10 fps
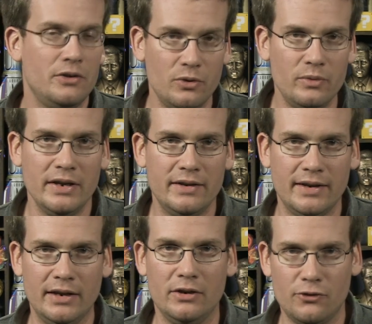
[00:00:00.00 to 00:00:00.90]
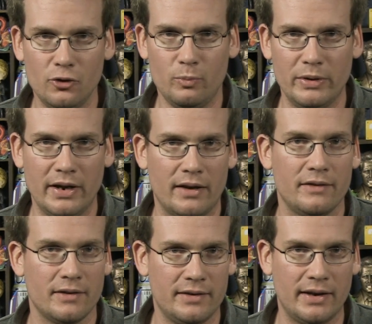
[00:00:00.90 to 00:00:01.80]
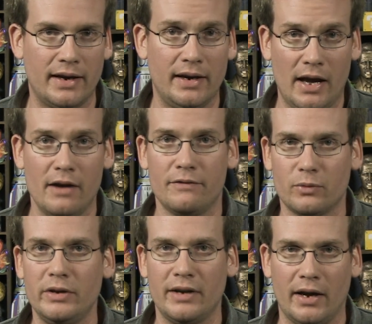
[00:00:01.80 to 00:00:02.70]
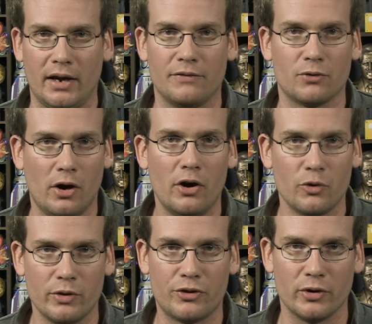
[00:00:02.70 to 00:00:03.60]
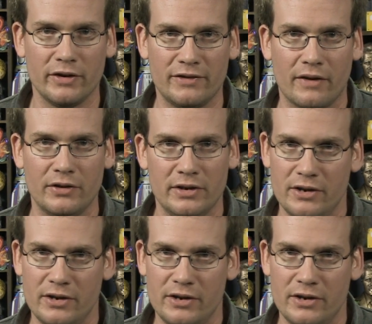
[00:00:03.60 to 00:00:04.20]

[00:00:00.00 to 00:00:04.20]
you'd need to eat two bananas a day every day for 137